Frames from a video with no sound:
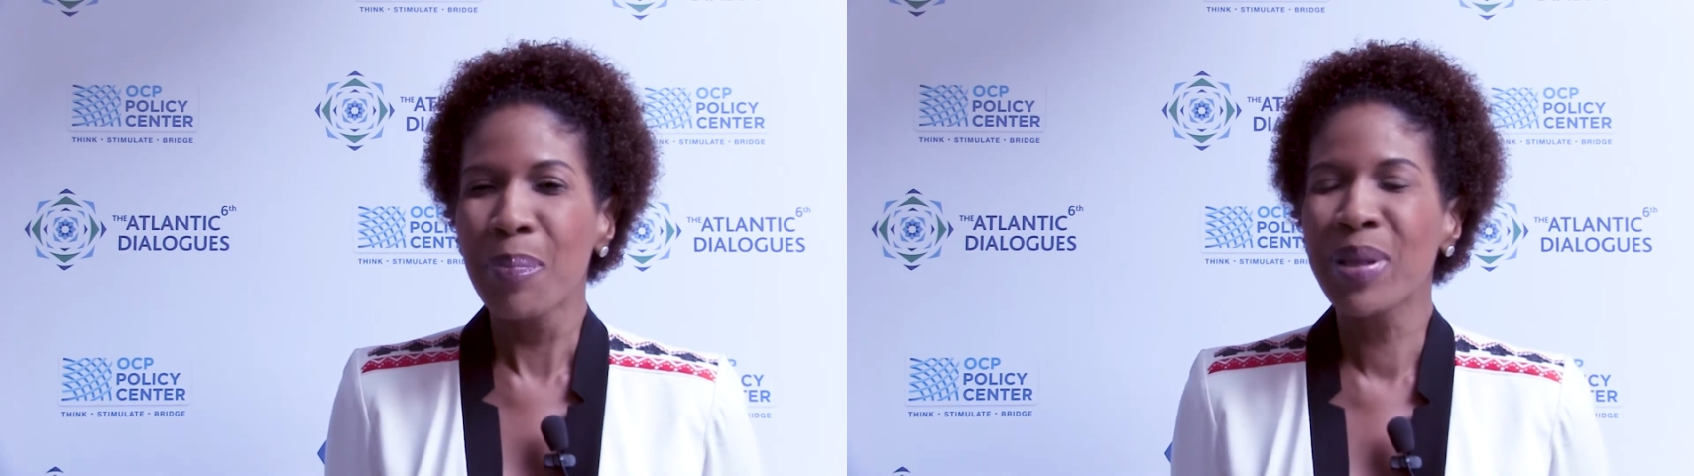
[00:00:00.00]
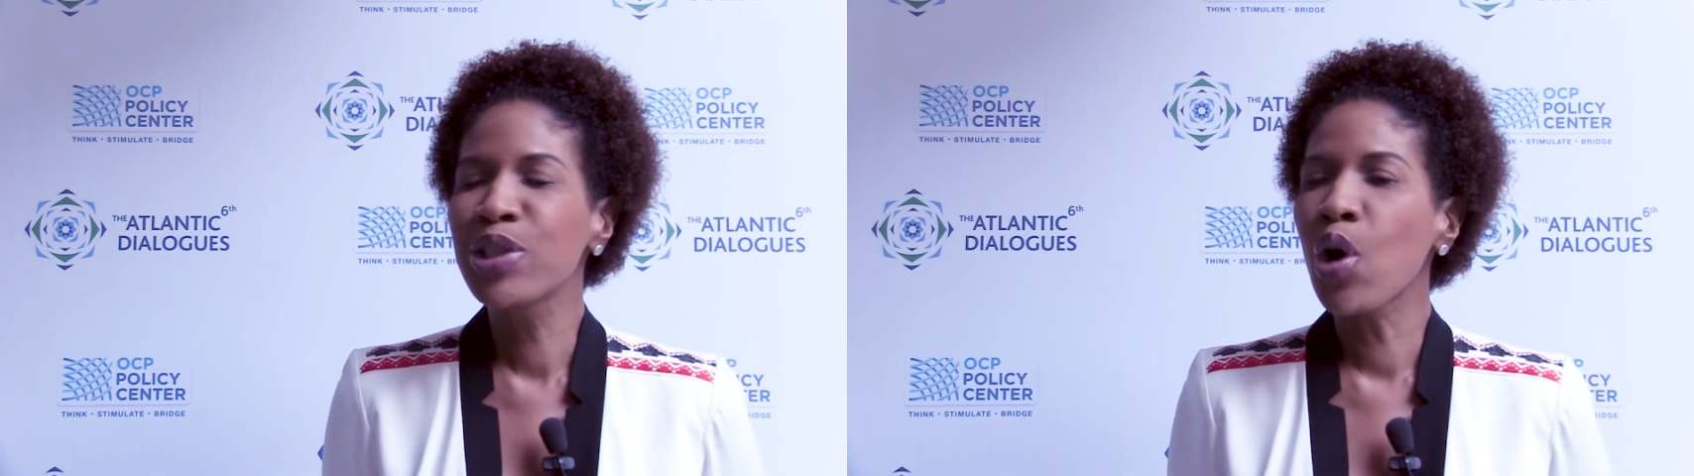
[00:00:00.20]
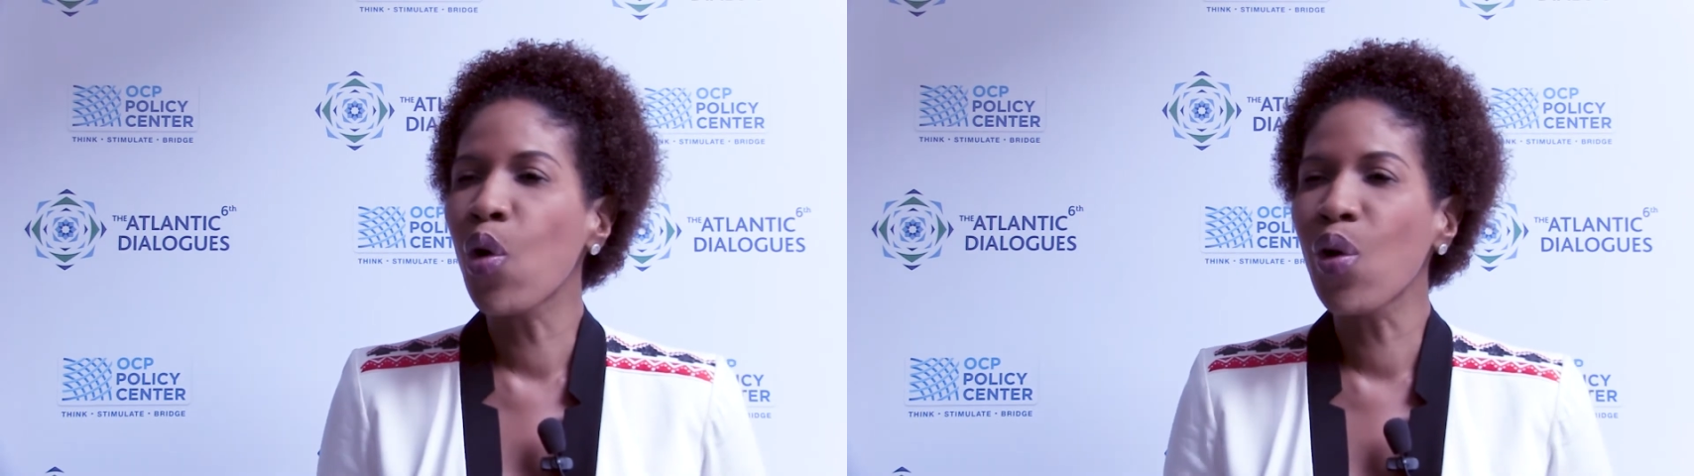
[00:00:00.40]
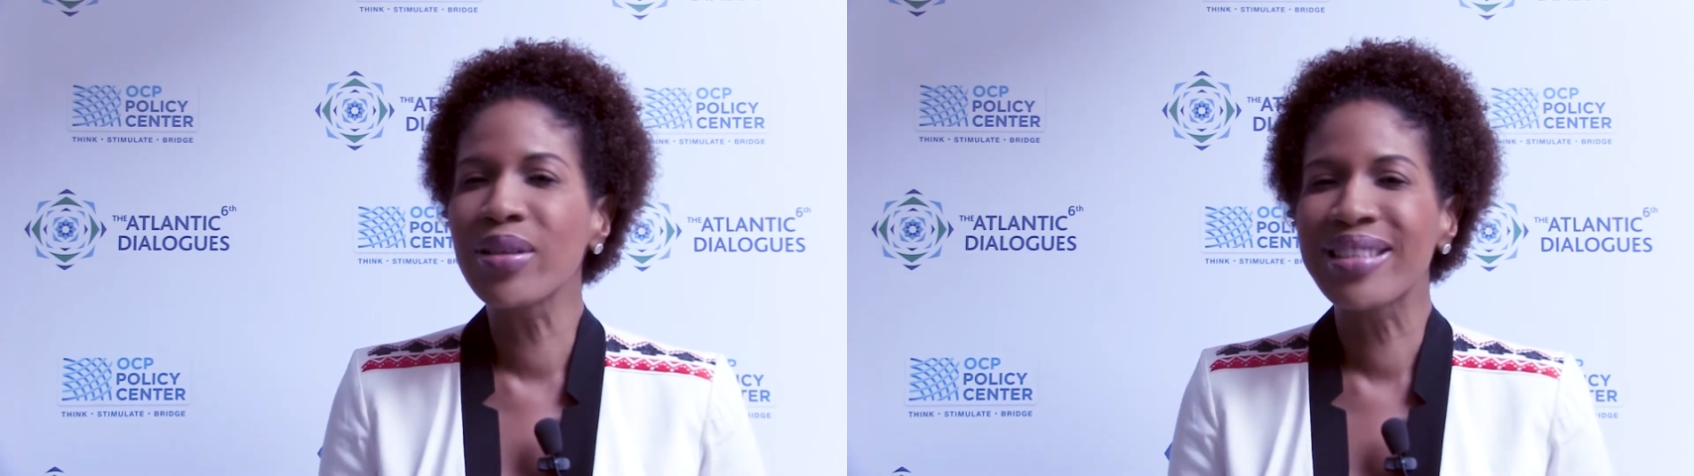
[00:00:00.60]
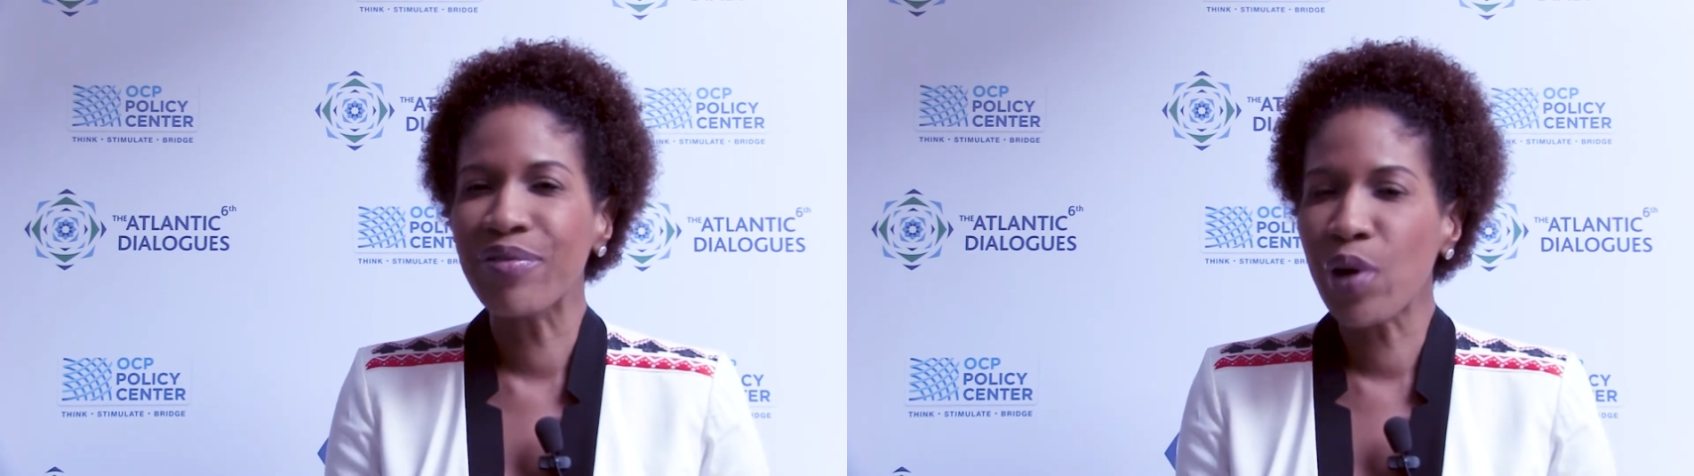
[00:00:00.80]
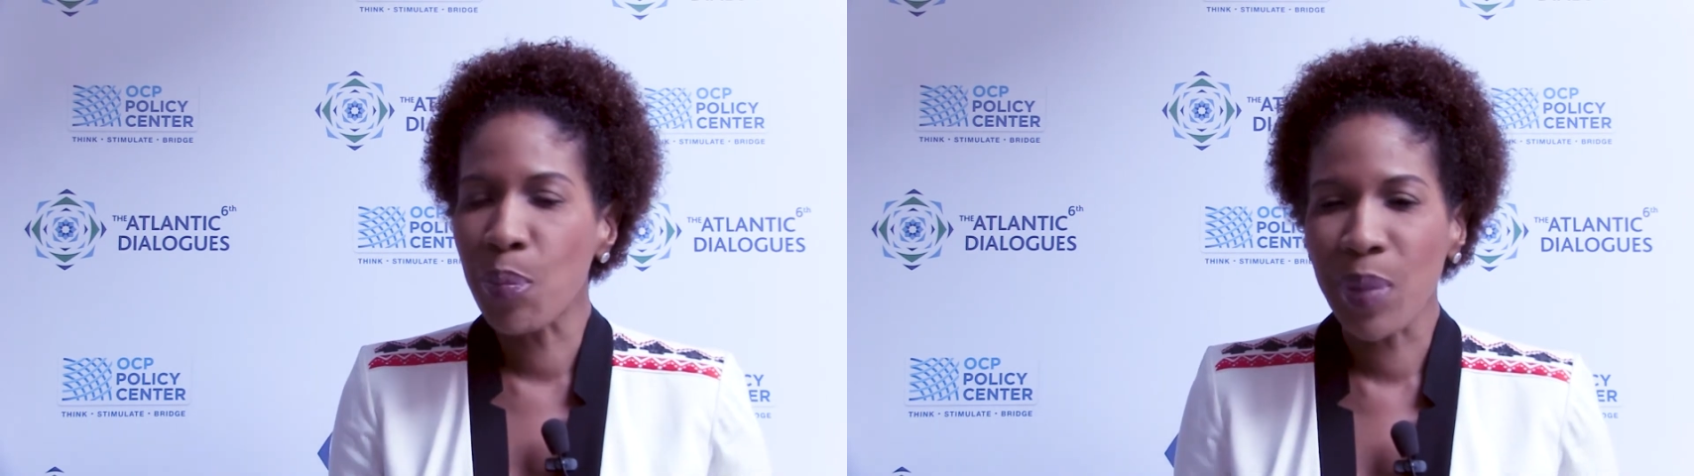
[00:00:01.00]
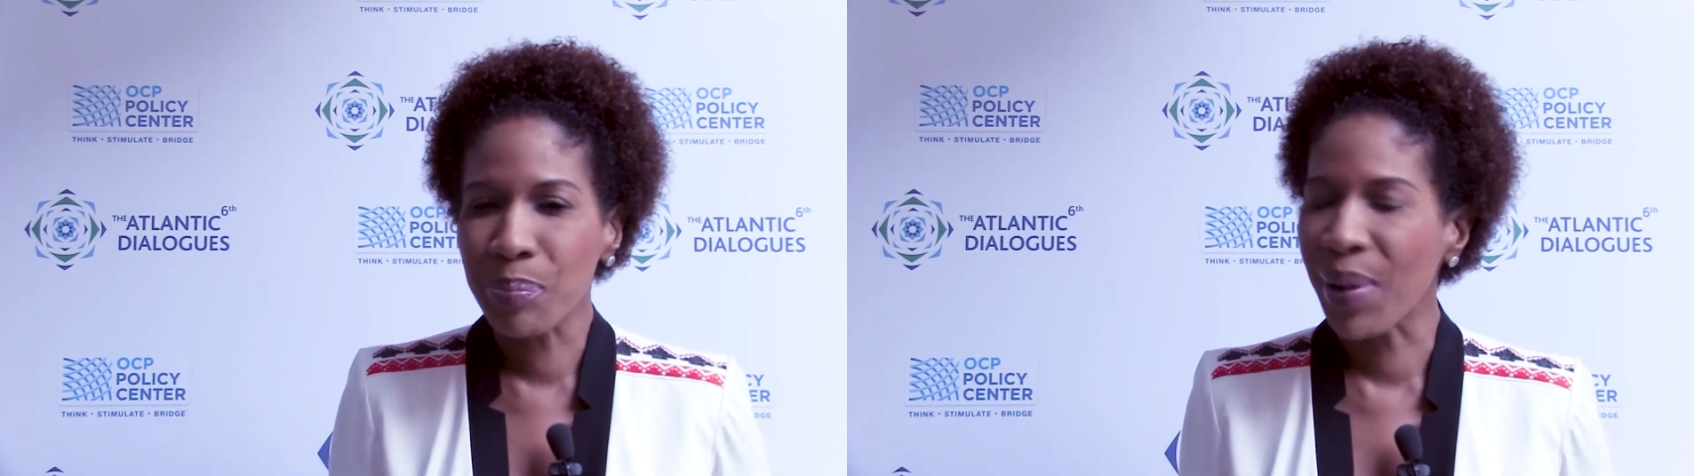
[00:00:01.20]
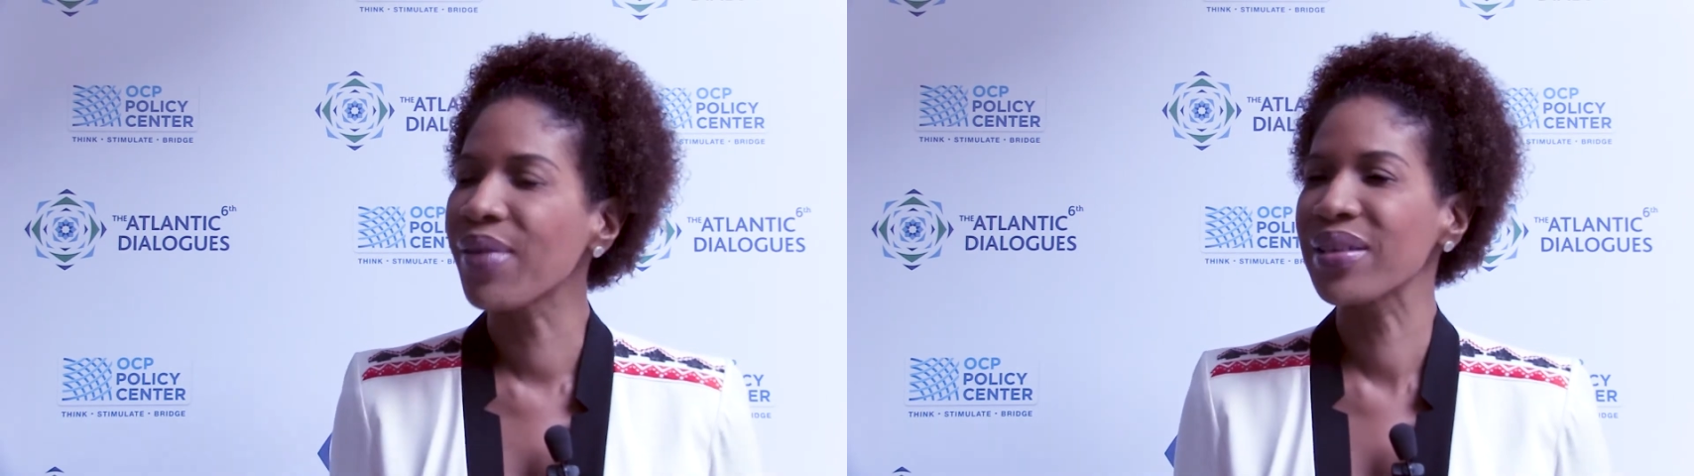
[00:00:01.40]
but the whole
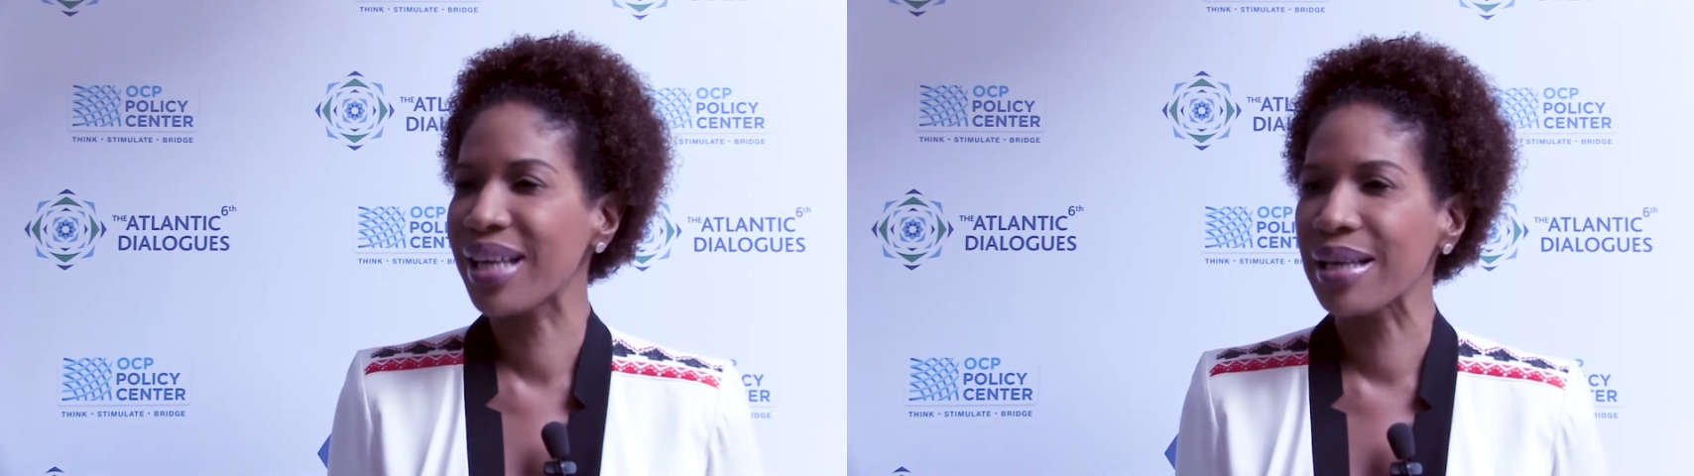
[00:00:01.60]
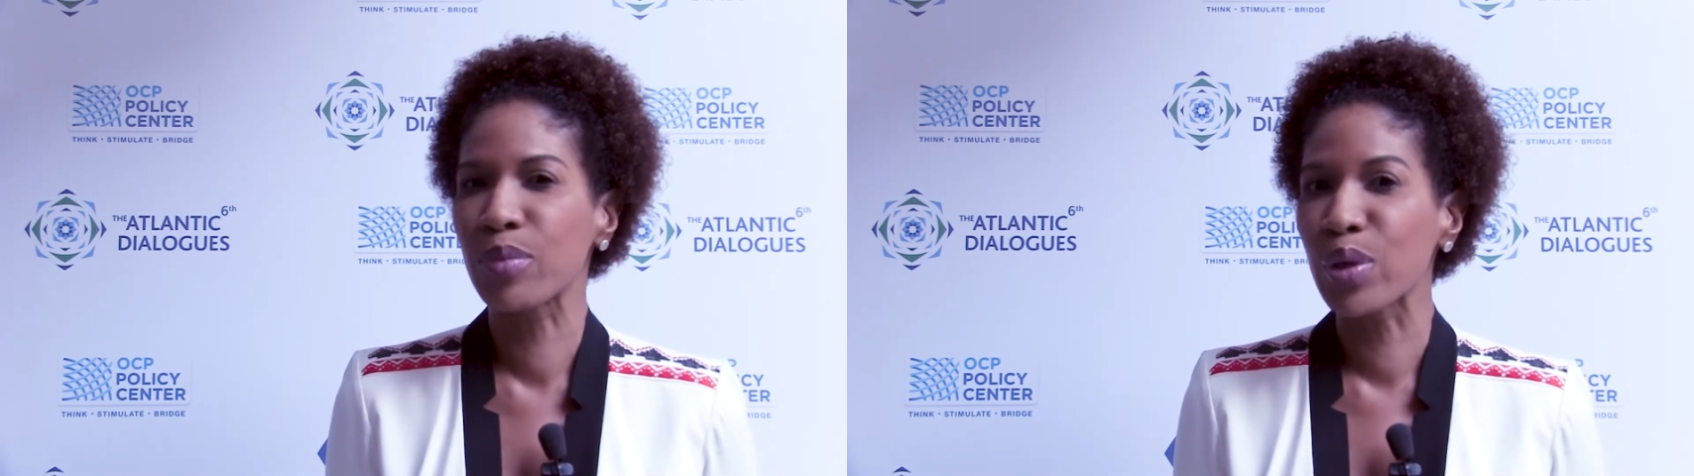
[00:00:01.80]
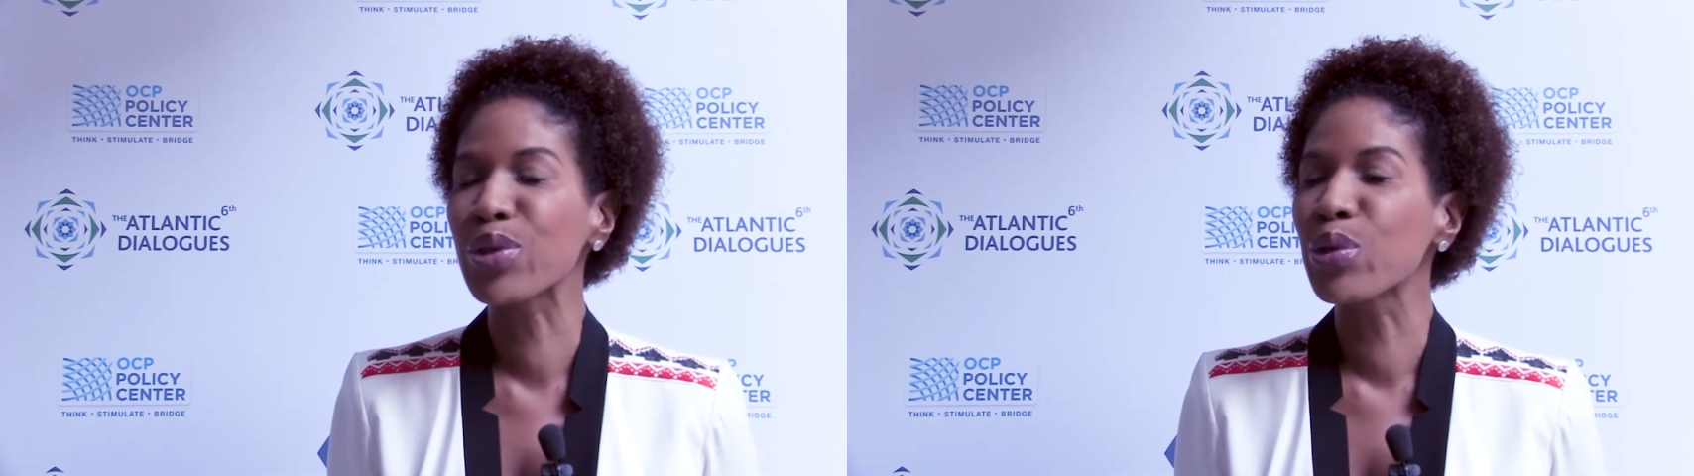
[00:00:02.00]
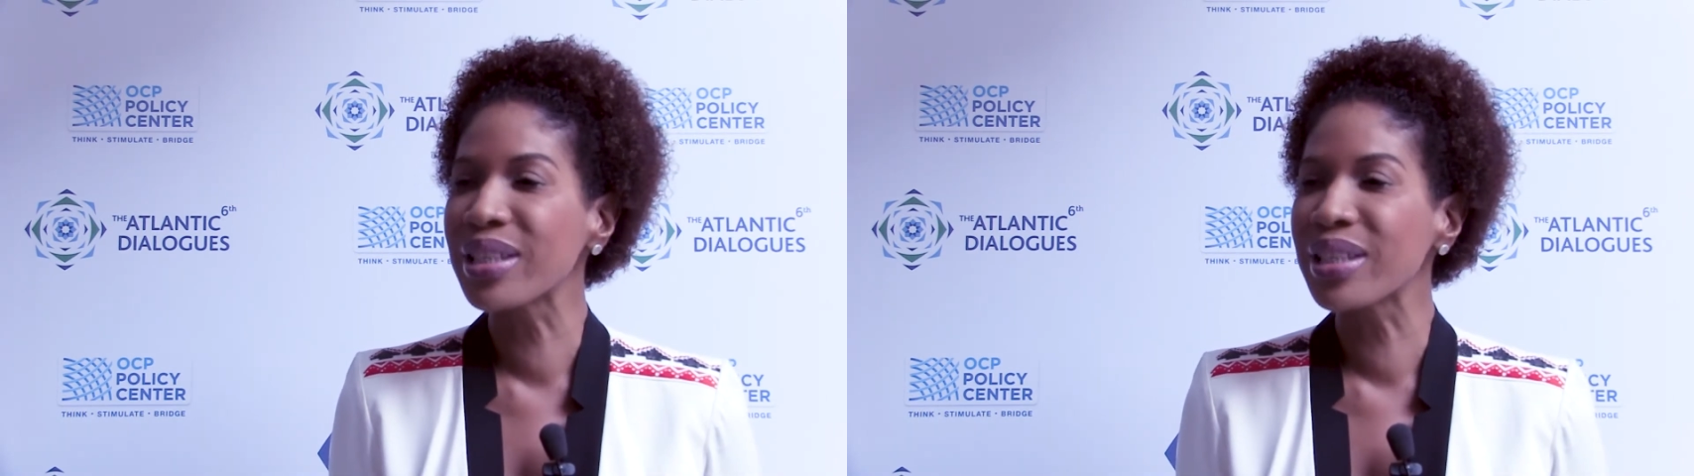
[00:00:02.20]
development paradigm also